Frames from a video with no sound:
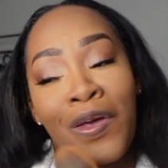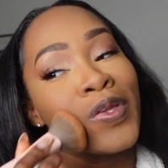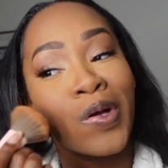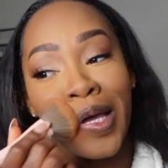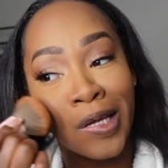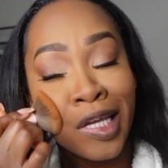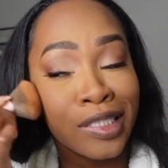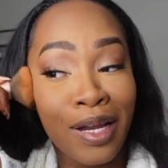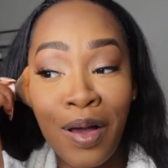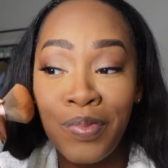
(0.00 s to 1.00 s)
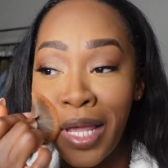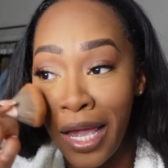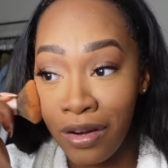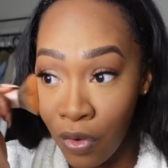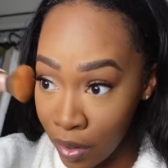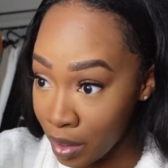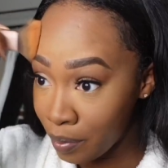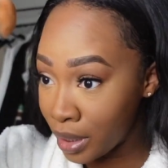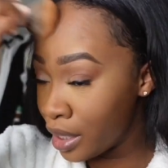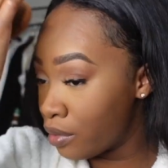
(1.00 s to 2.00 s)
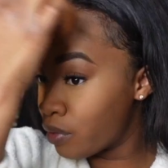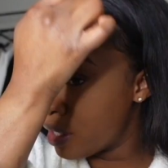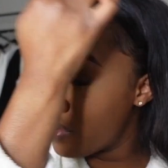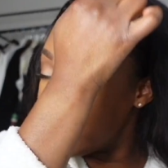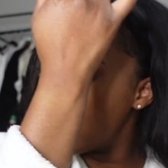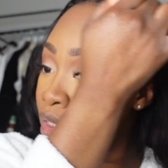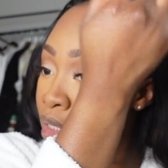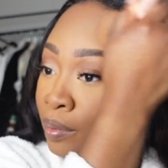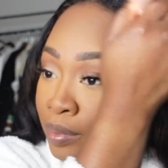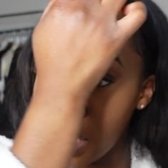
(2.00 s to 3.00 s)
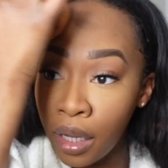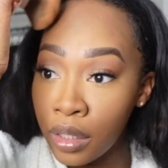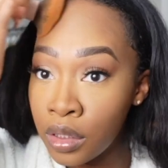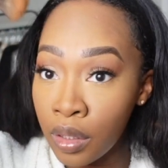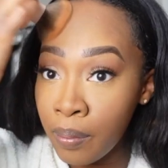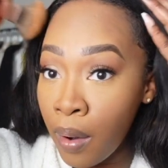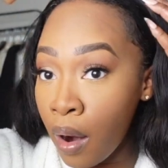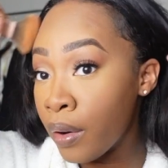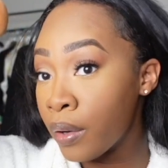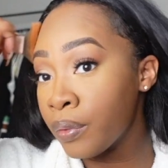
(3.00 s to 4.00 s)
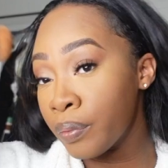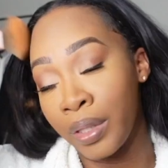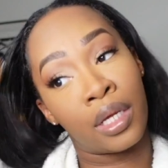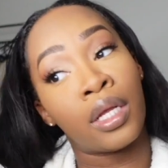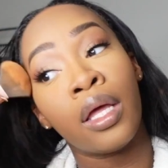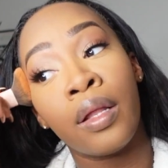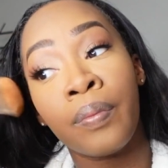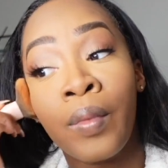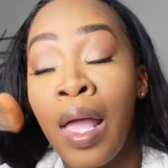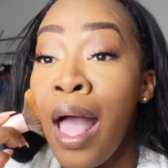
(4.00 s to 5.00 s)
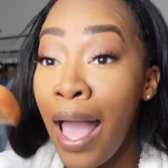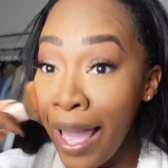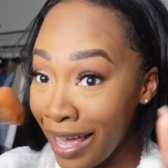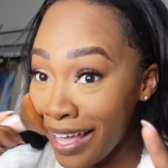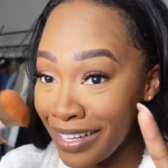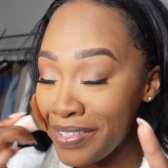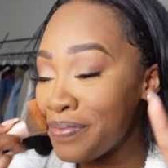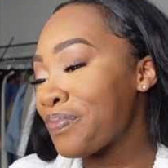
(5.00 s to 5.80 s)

you'll get a kitchen update or a complete renovation update tomorrow when we get in. And